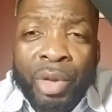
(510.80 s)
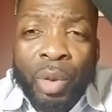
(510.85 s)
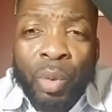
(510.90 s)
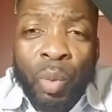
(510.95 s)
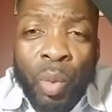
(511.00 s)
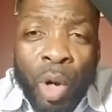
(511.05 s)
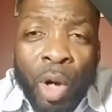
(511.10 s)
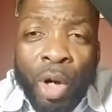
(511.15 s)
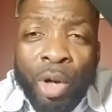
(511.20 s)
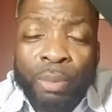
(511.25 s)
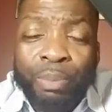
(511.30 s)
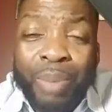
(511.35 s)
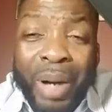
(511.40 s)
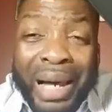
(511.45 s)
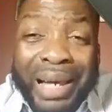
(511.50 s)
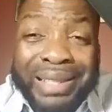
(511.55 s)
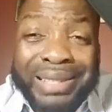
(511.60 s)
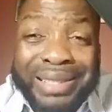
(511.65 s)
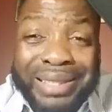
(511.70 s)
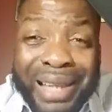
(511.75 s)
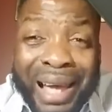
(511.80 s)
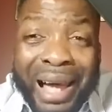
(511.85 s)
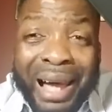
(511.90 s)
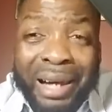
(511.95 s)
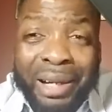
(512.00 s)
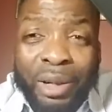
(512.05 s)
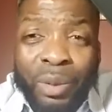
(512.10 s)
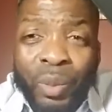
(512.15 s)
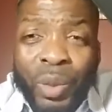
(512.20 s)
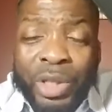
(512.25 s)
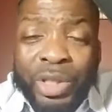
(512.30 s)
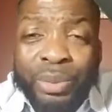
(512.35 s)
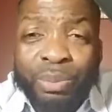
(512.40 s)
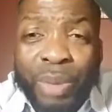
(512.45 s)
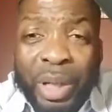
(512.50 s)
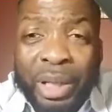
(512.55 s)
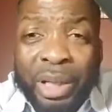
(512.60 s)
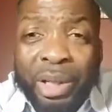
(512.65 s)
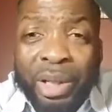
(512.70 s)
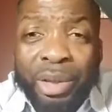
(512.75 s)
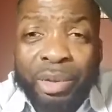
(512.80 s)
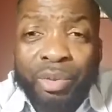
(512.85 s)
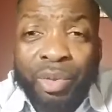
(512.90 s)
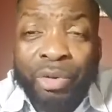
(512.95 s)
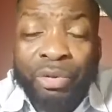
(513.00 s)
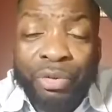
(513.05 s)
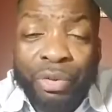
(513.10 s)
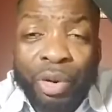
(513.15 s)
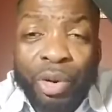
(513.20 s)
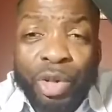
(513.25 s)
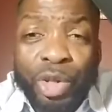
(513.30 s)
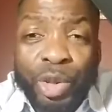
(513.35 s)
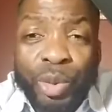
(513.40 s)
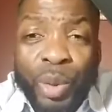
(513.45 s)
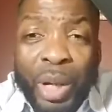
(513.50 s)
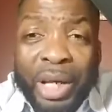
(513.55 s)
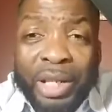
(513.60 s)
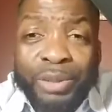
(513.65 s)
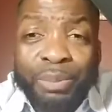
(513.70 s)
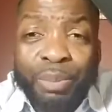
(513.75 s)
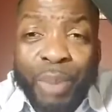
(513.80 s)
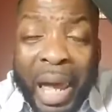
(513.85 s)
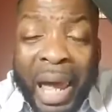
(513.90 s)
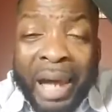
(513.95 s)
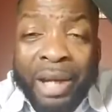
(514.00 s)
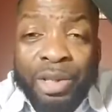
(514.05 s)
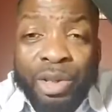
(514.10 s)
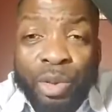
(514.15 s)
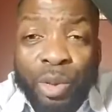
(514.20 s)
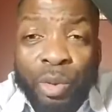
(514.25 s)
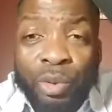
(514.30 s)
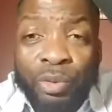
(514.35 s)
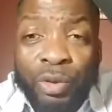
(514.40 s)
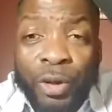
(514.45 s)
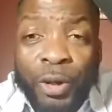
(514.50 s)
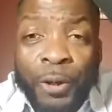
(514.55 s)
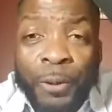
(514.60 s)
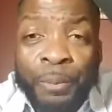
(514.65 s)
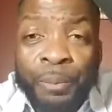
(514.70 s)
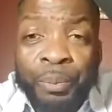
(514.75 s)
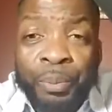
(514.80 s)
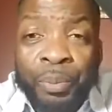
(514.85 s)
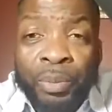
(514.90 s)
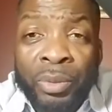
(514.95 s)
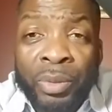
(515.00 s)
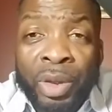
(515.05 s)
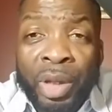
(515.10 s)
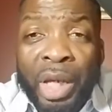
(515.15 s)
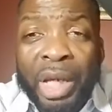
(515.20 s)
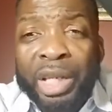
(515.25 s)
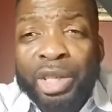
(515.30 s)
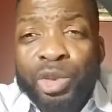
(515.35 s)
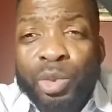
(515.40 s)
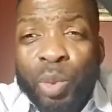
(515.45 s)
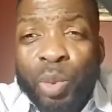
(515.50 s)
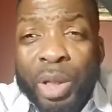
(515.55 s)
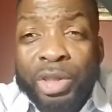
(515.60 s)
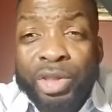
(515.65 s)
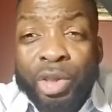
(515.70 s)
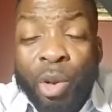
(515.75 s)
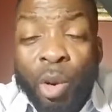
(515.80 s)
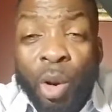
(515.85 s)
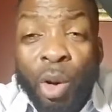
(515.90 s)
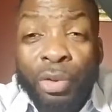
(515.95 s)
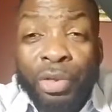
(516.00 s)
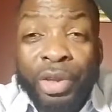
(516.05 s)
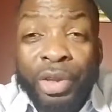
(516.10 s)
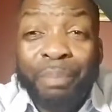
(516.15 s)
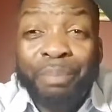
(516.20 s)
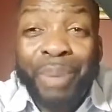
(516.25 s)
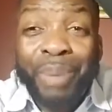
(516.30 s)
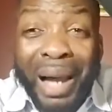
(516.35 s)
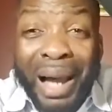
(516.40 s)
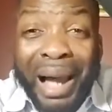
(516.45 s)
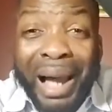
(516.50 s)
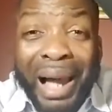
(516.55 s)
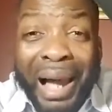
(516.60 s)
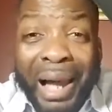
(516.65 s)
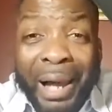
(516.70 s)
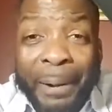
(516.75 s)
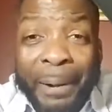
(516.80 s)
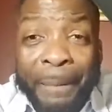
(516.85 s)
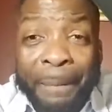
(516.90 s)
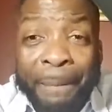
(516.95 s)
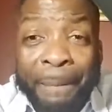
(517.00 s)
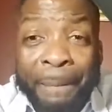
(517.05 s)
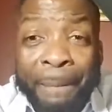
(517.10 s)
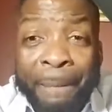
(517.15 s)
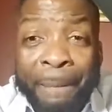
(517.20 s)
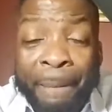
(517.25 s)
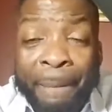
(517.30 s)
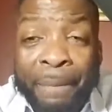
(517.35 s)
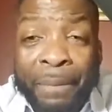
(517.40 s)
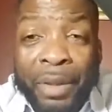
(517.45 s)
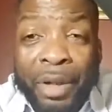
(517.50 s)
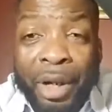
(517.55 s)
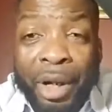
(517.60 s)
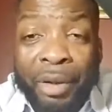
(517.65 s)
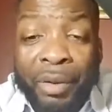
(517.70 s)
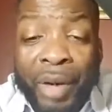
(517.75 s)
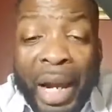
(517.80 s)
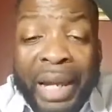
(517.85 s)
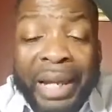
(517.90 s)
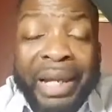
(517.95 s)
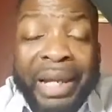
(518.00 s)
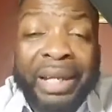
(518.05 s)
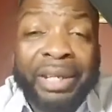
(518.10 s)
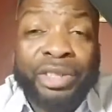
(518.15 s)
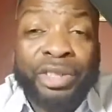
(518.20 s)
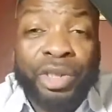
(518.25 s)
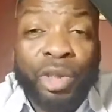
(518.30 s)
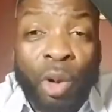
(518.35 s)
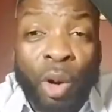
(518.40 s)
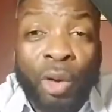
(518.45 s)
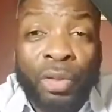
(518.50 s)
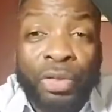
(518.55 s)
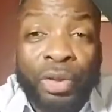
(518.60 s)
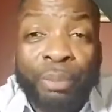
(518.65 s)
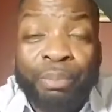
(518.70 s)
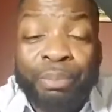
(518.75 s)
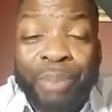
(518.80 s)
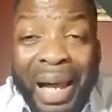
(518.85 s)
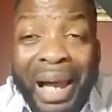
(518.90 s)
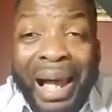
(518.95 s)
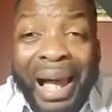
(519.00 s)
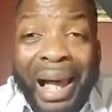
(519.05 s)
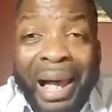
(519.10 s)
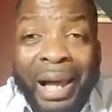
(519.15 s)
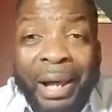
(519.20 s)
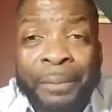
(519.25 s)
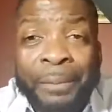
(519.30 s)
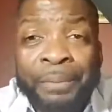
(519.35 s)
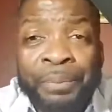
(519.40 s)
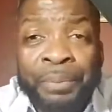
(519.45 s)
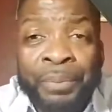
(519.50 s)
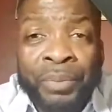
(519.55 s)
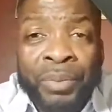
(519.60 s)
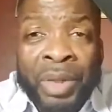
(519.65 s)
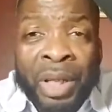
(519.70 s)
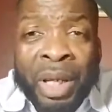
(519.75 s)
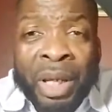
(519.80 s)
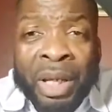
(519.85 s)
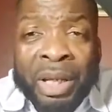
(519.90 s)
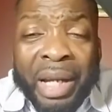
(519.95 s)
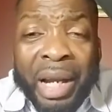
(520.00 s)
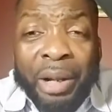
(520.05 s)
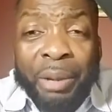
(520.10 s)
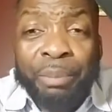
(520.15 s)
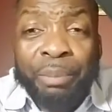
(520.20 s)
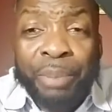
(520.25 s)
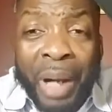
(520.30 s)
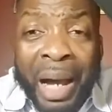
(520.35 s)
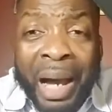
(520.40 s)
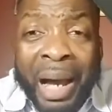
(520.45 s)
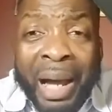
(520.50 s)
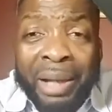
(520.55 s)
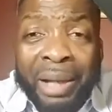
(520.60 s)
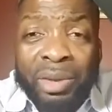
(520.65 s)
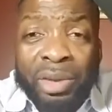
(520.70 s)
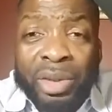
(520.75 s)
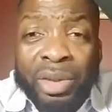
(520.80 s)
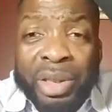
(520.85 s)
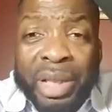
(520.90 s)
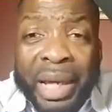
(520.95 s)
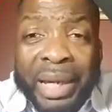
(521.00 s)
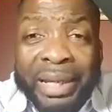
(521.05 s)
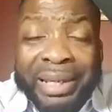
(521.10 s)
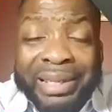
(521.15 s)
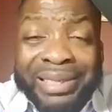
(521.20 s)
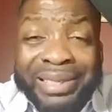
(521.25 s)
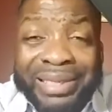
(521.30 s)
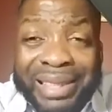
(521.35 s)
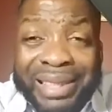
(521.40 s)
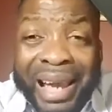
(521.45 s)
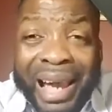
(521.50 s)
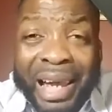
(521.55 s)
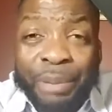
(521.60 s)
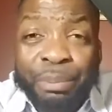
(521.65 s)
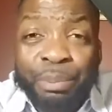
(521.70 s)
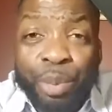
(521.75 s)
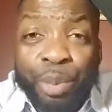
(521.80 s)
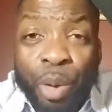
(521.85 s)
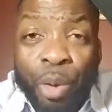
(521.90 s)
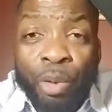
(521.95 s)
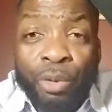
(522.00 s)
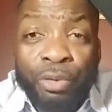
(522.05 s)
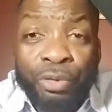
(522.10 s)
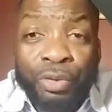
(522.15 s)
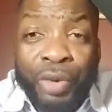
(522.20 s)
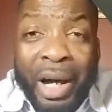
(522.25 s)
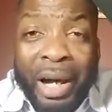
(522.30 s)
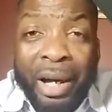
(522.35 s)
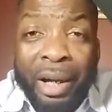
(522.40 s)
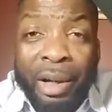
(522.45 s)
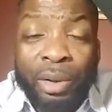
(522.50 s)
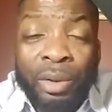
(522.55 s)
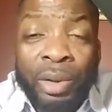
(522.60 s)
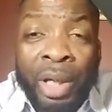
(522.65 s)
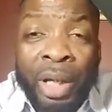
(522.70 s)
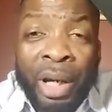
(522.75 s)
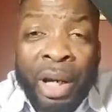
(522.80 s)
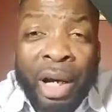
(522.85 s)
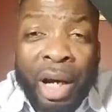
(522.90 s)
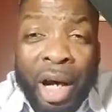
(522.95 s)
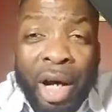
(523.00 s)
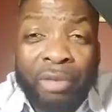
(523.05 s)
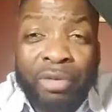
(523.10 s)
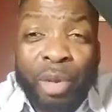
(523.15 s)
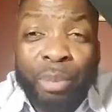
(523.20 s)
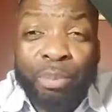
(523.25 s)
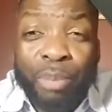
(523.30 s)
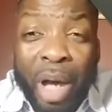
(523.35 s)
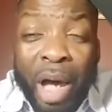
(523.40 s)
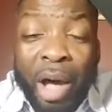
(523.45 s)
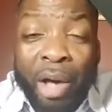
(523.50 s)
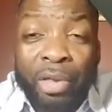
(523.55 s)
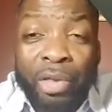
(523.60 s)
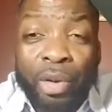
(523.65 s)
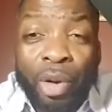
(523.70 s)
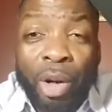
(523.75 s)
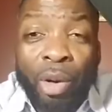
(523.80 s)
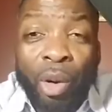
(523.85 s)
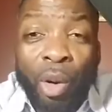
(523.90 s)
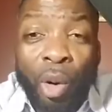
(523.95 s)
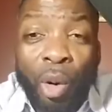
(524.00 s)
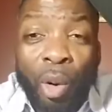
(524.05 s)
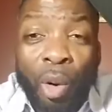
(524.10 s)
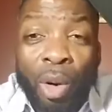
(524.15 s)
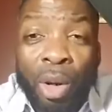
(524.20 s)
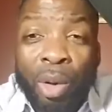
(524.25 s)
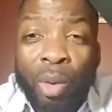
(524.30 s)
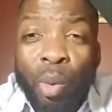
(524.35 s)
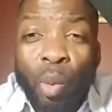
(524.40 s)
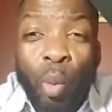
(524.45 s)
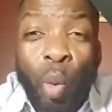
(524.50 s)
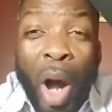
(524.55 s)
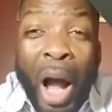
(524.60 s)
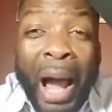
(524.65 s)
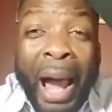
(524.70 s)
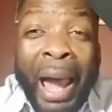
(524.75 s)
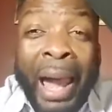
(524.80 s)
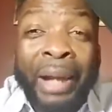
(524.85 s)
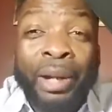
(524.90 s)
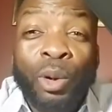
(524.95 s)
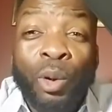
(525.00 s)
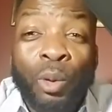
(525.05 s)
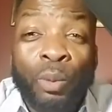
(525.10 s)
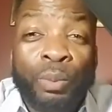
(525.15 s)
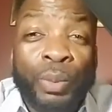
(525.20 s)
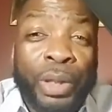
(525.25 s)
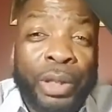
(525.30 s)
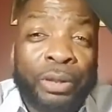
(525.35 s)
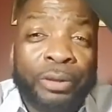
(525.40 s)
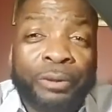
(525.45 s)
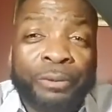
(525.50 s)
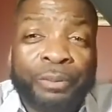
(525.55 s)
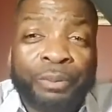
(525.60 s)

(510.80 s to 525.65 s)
word Pasach, which many refer to as Passover, is what is called the Pa. All right, it is called the Pa. Now, the Pa looks like a side profile of a mouth wide open.